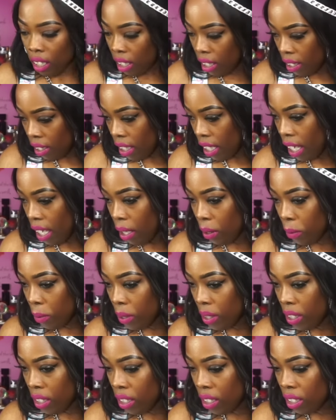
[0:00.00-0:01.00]
And that
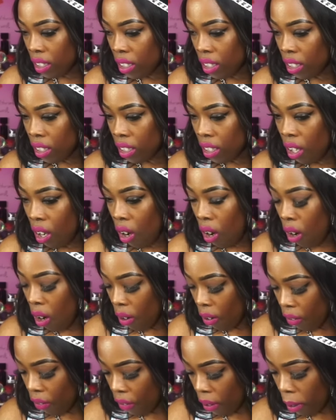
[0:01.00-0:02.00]
was
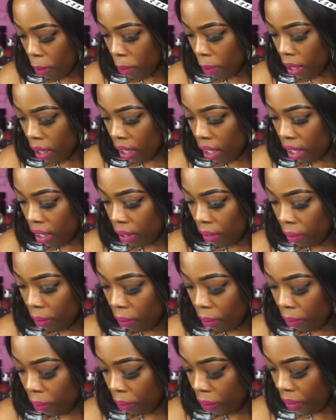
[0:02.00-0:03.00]
all from the
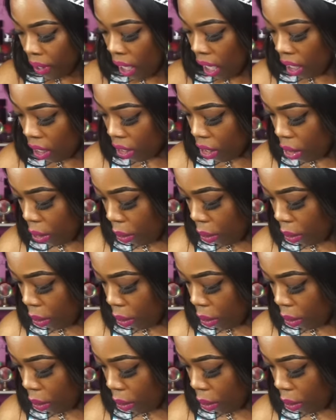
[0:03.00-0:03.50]
Dollar